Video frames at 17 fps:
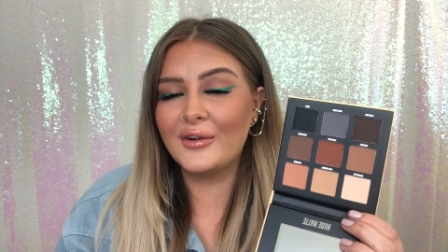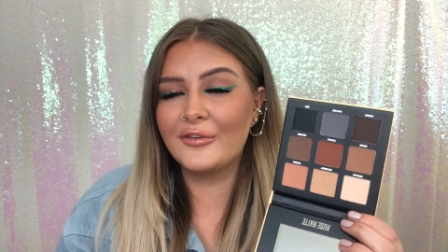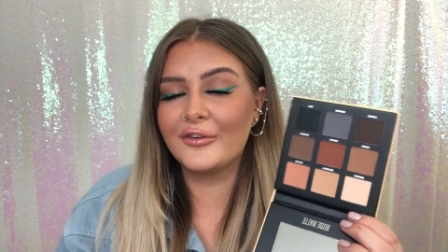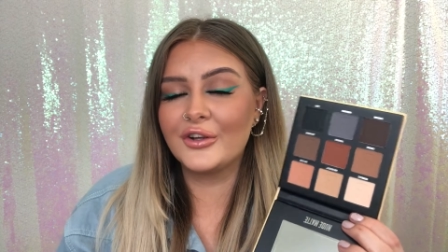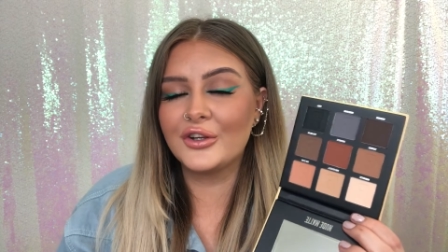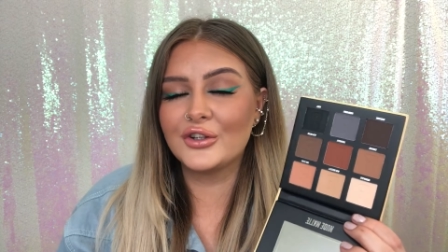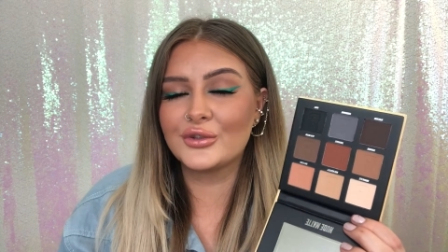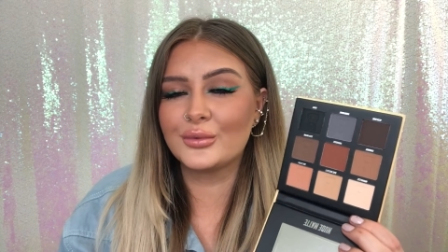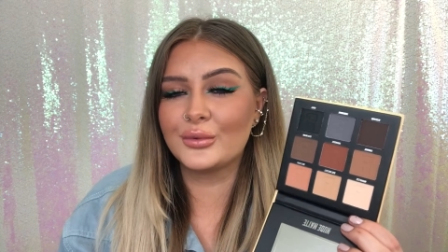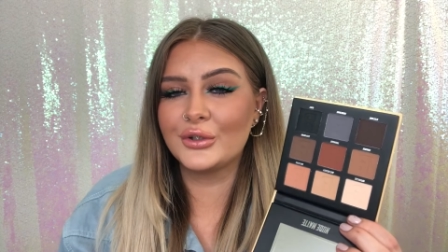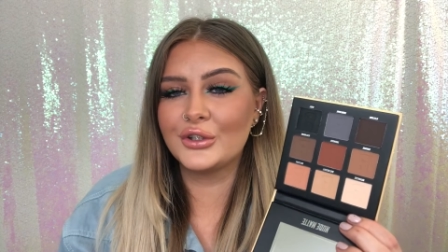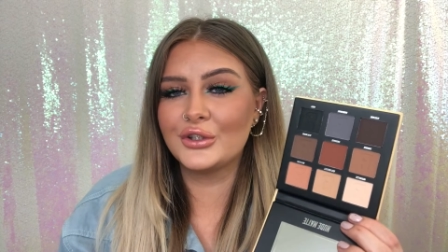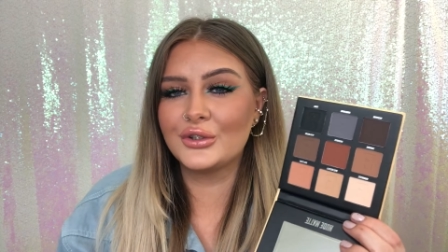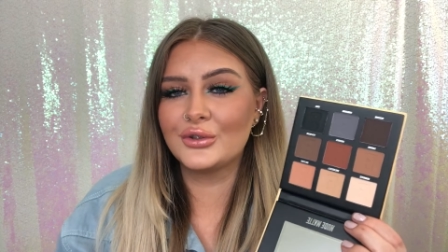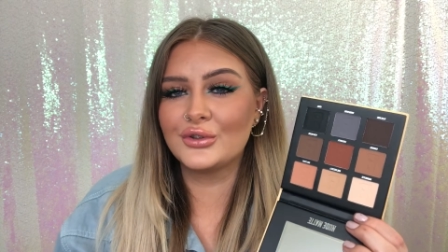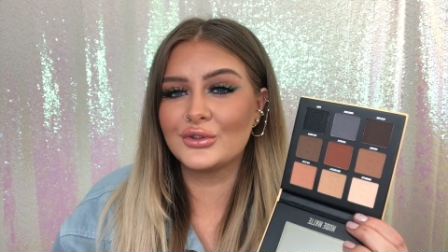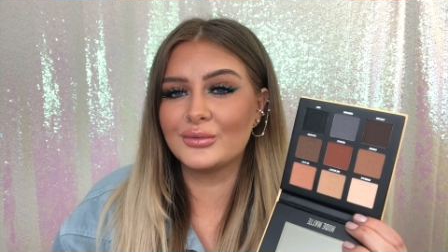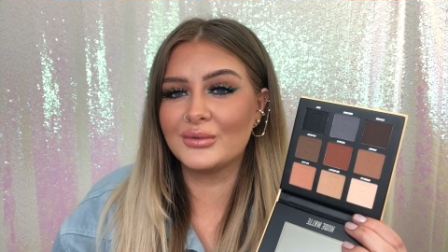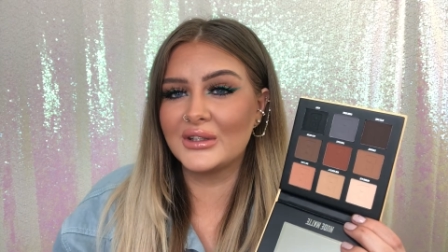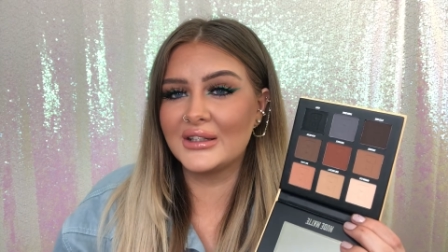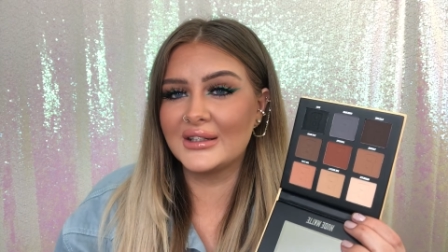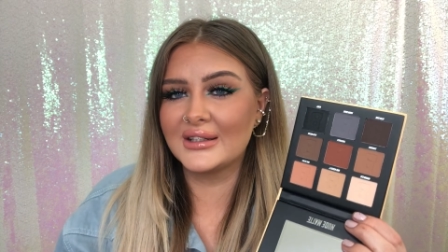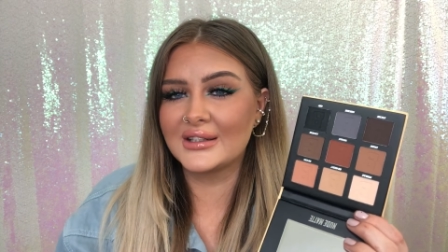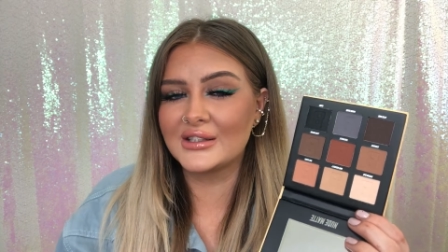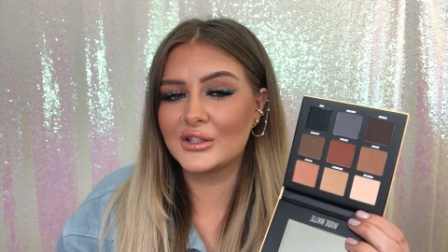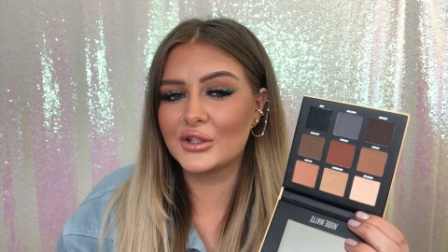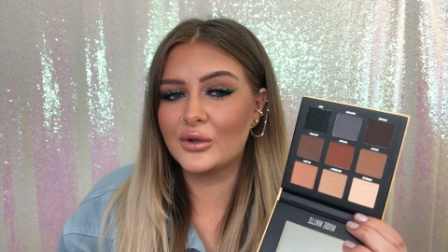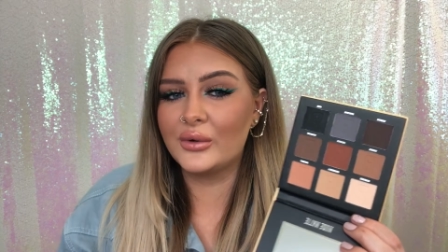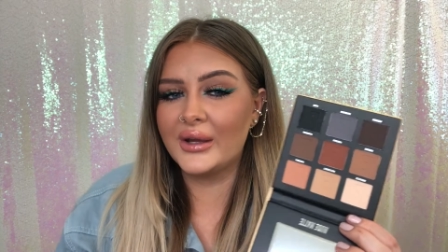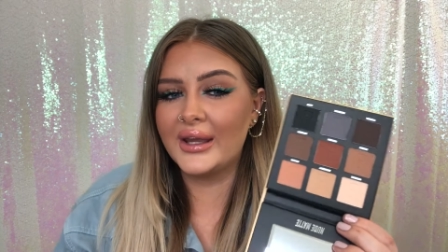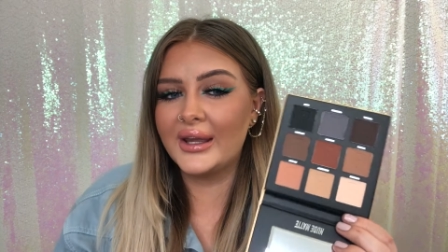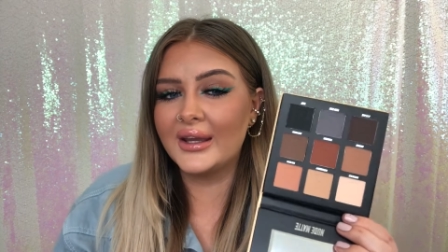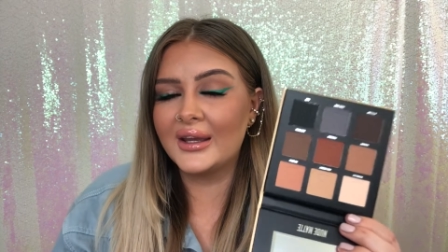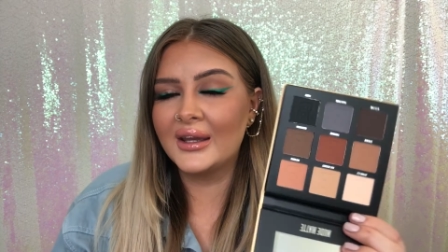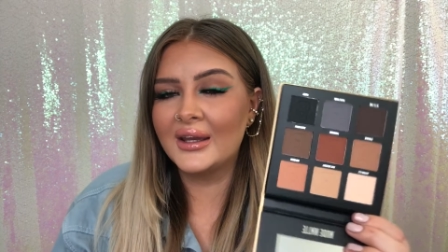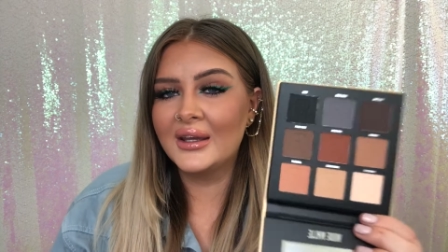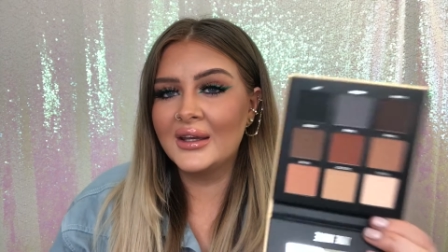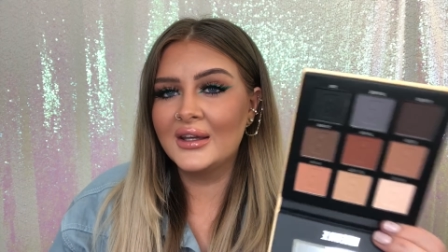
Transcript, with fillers: If you just want to do something nice and quick,